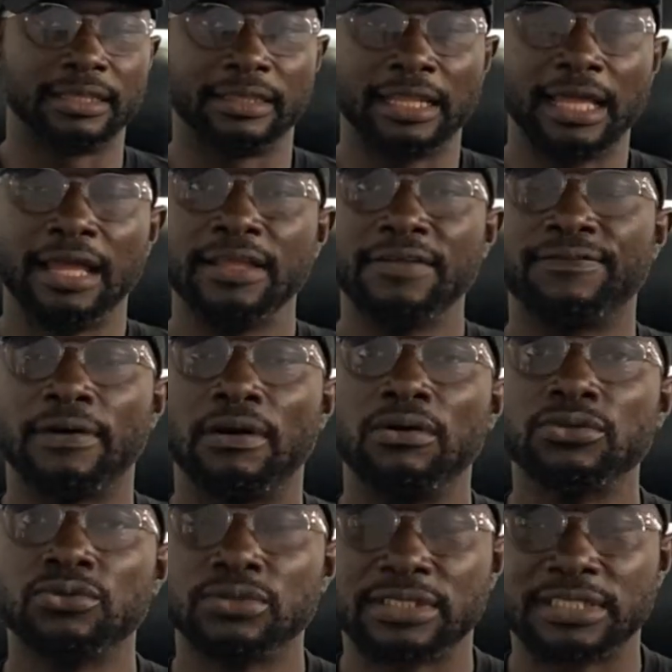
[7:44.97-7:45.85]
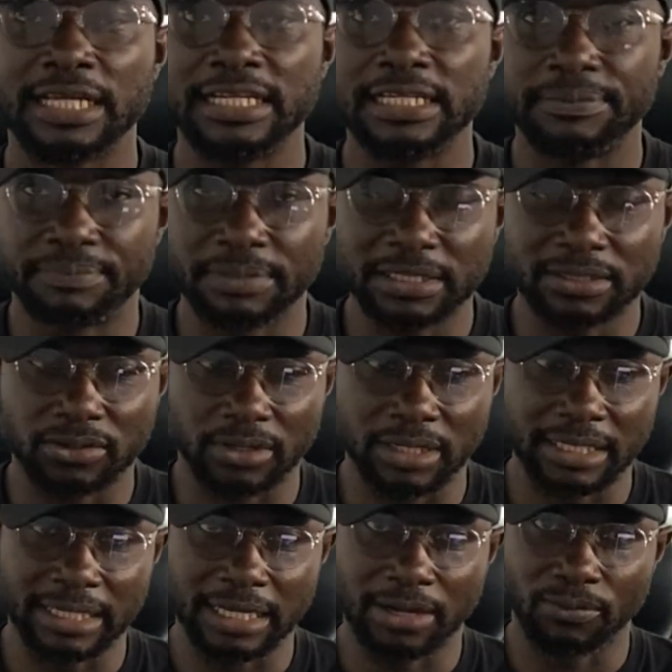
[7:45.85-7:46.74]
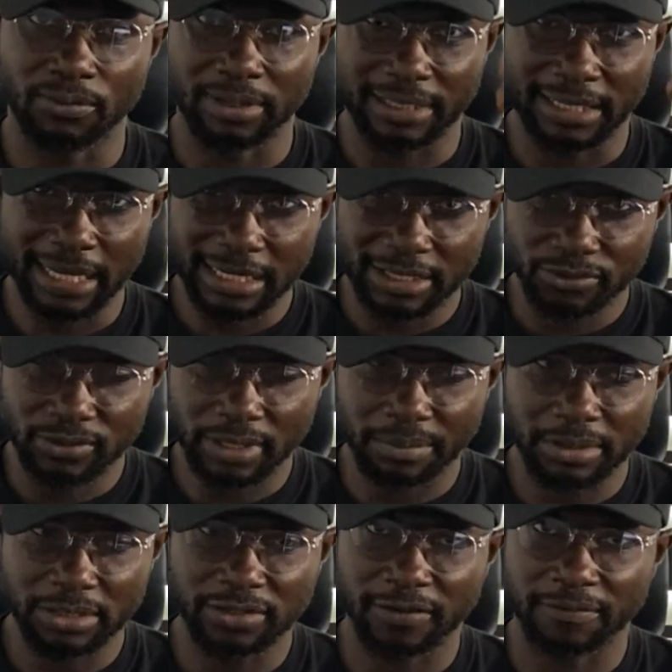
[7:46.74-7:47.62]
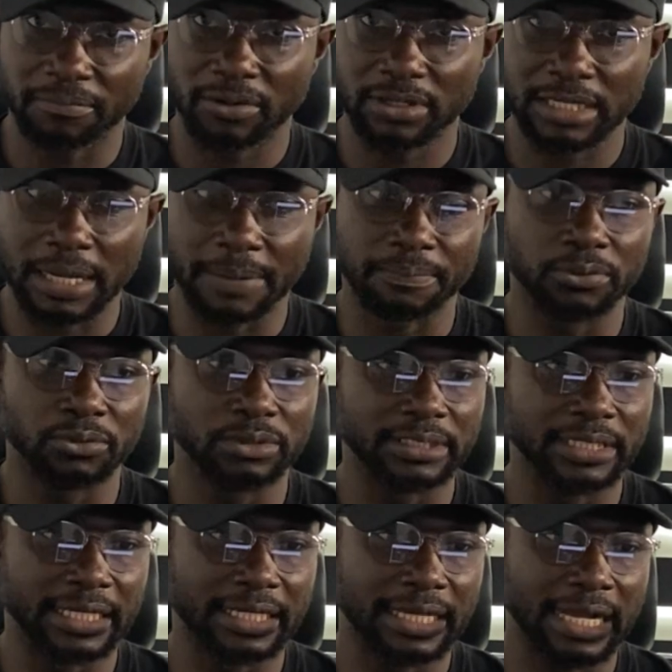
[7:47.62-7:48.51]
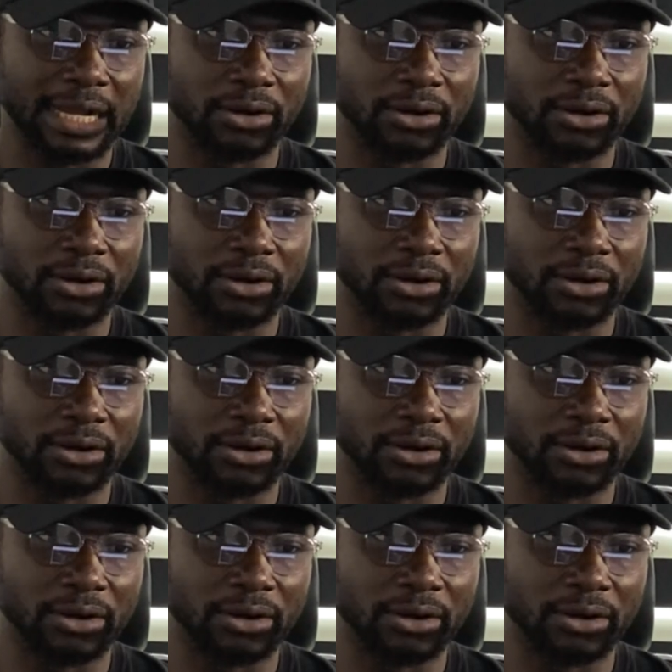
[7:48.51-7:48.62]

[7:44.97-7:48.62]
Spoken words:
Now if I want to sell the Bitcoin now with that little amount of money I put there,